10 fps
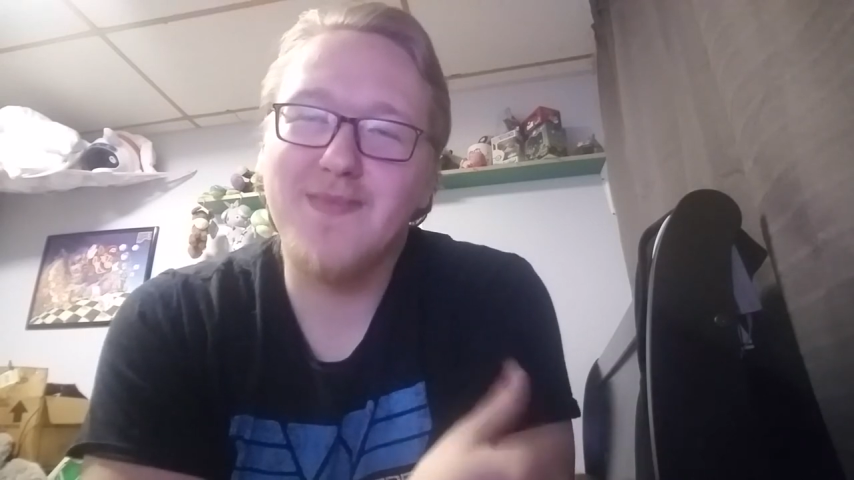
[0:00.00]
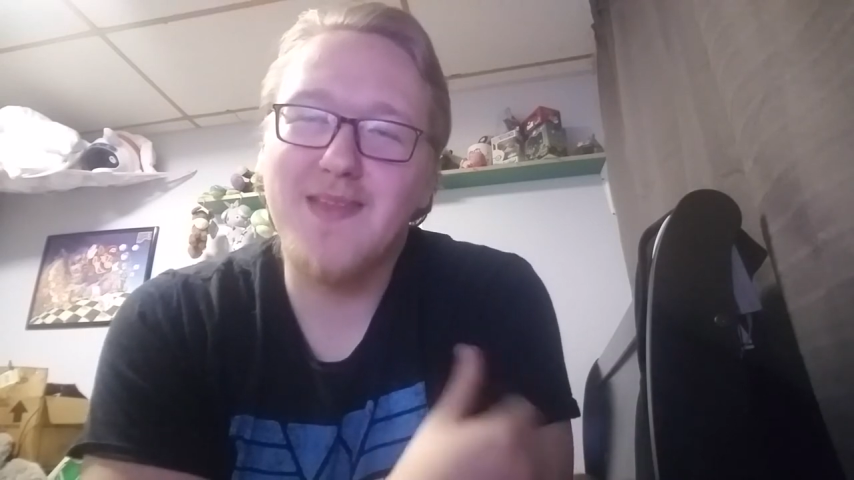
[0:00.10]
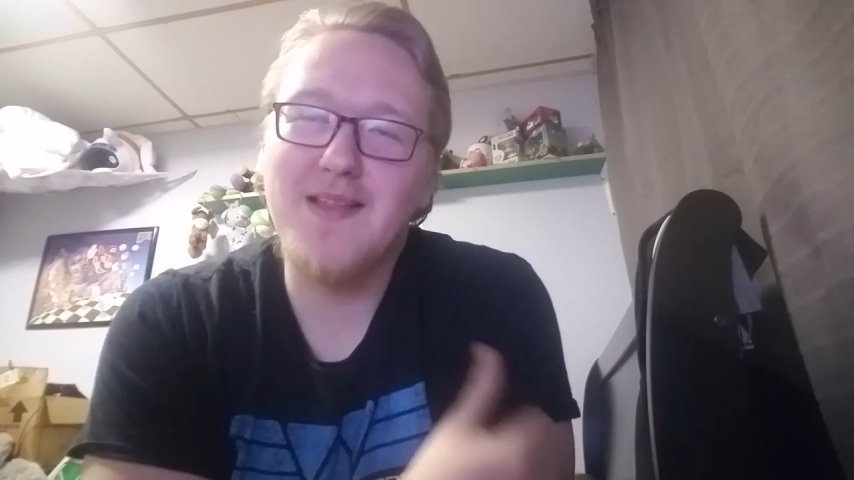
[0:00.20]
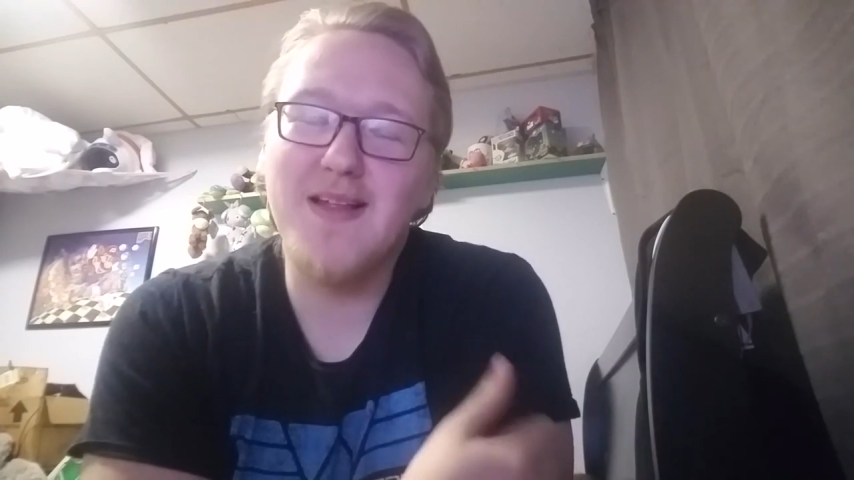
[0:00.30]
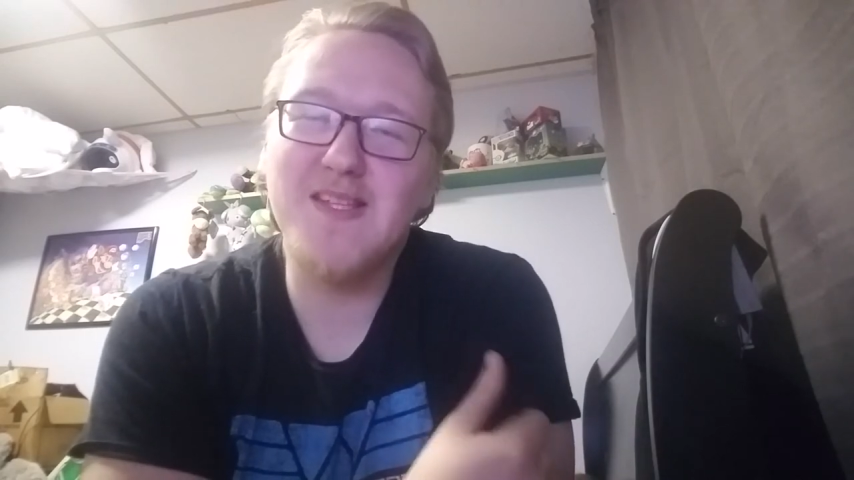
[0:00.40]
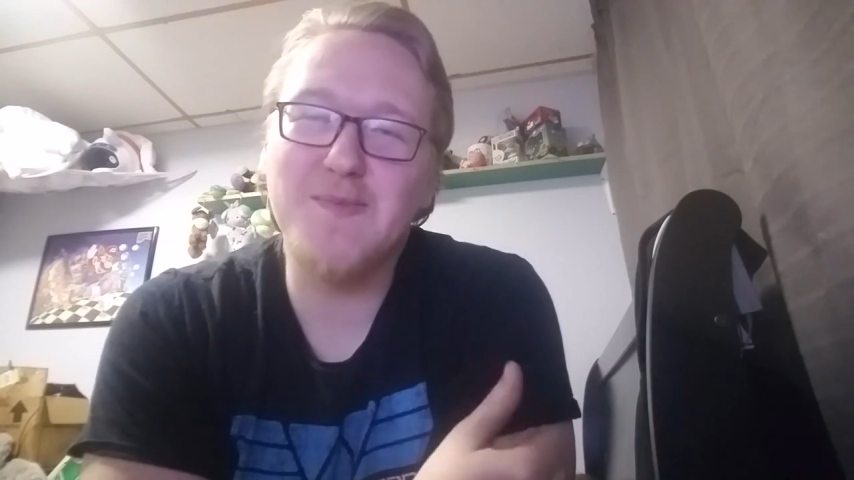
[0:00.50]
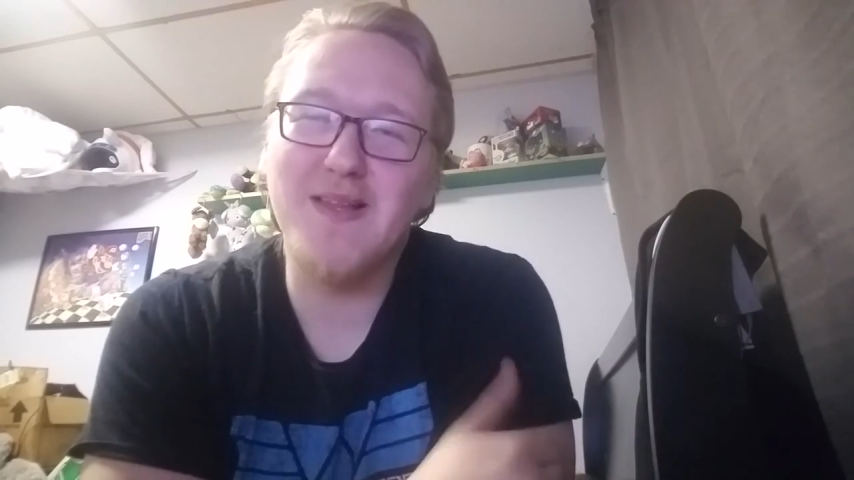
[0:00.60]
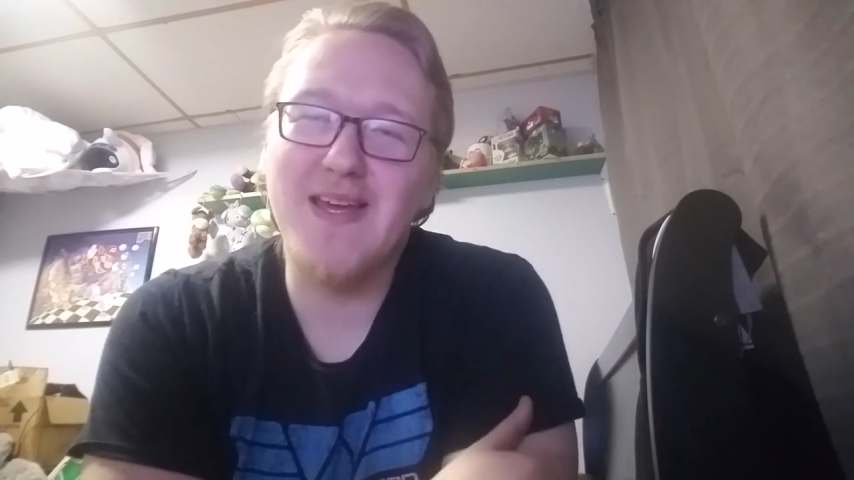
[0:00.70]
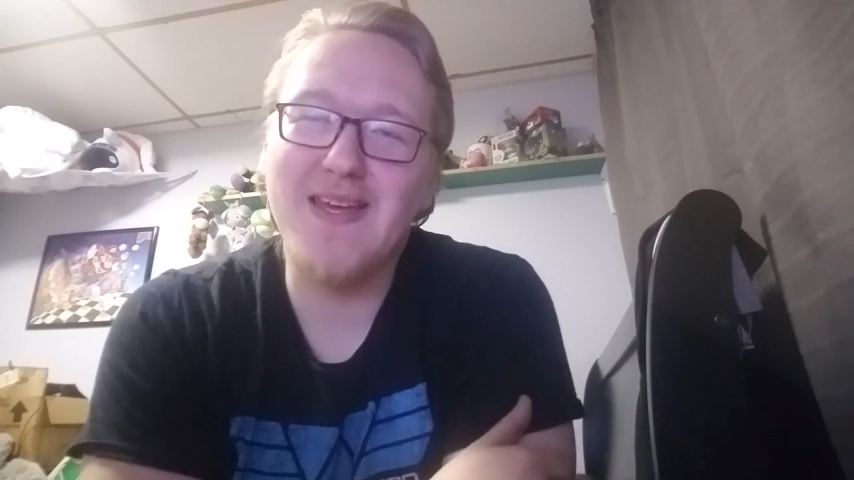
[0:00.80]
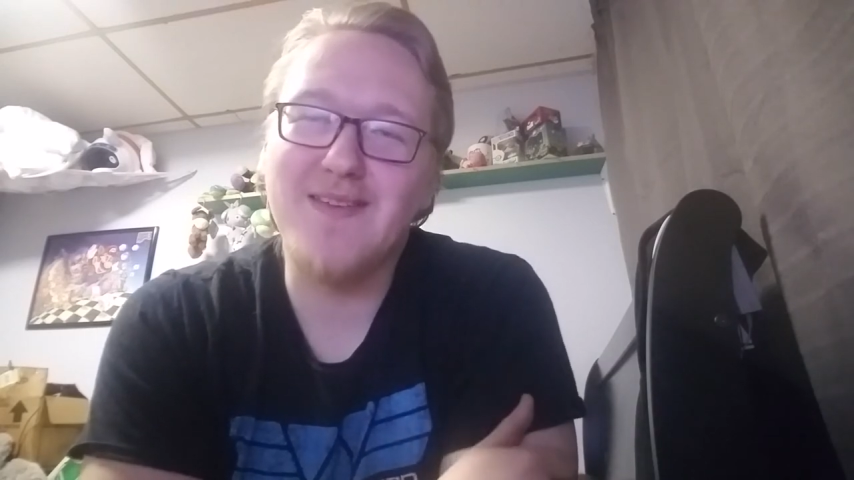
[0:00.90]
that Let's
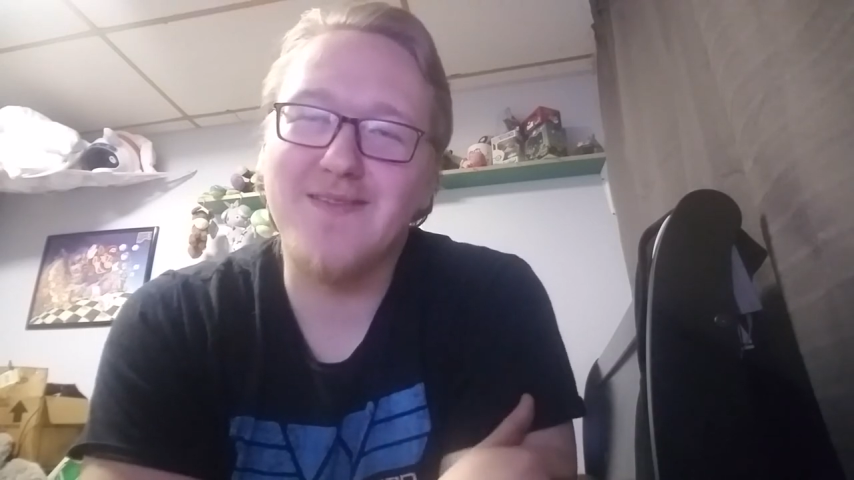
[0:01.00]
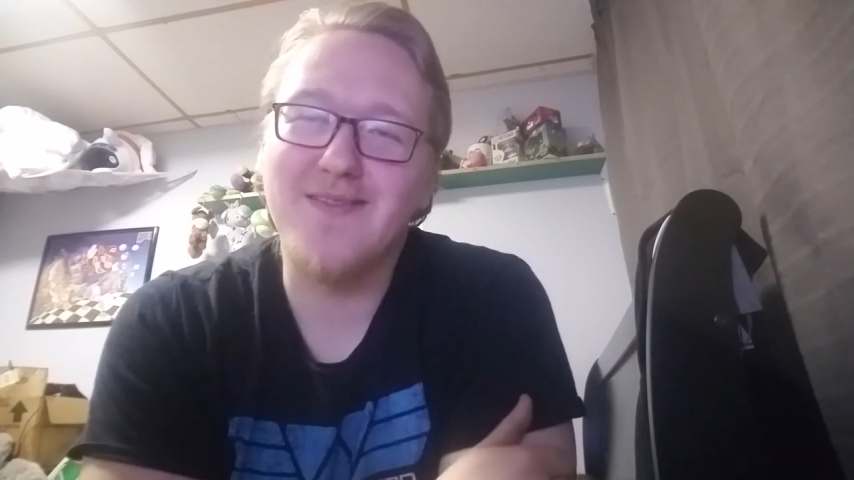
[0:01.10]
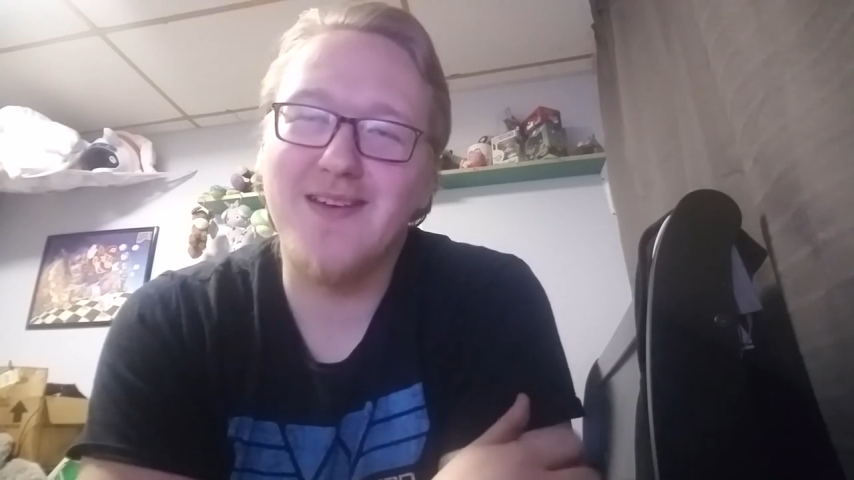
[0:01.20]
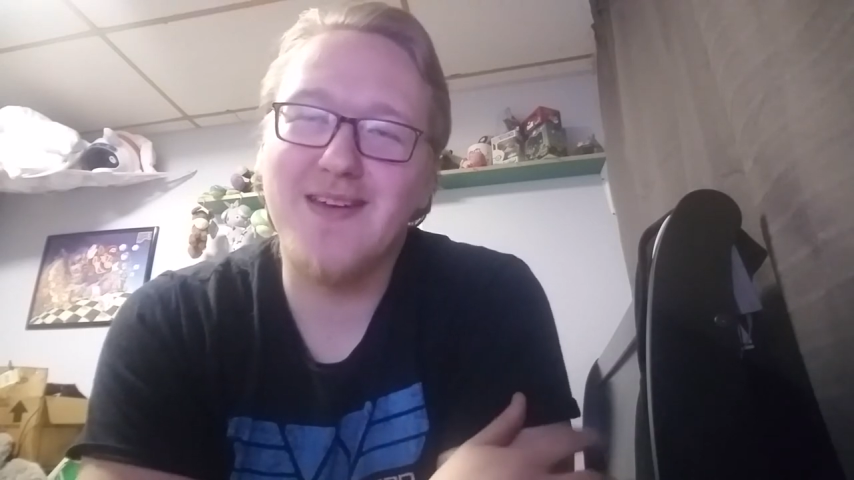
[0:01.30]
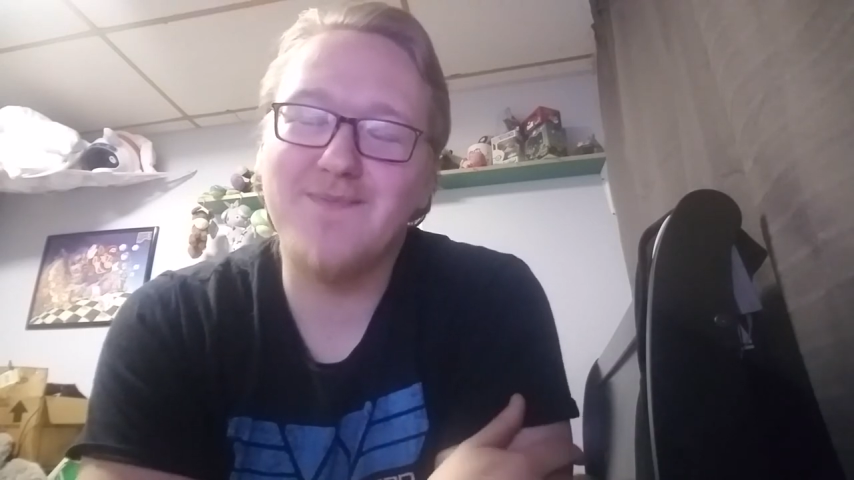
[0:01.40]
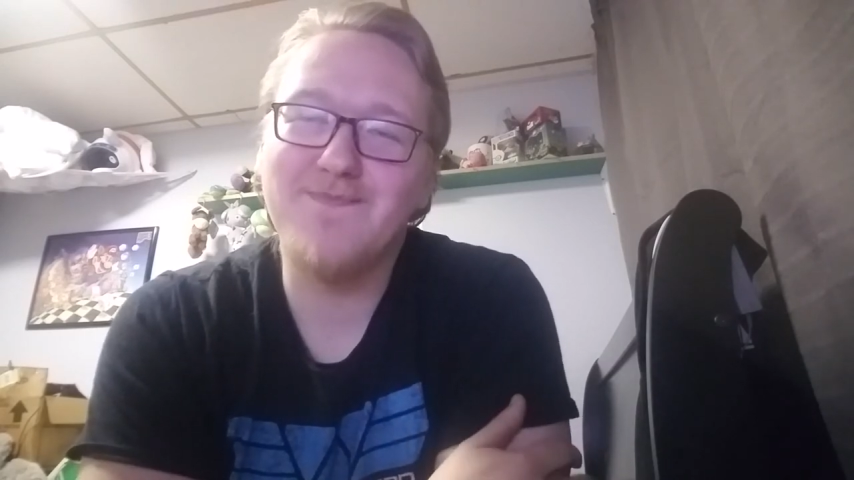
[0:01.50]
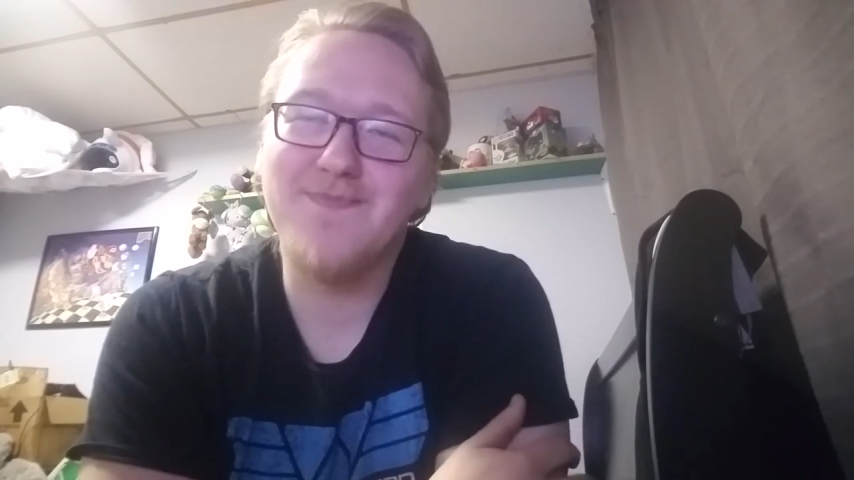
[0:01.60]
Play right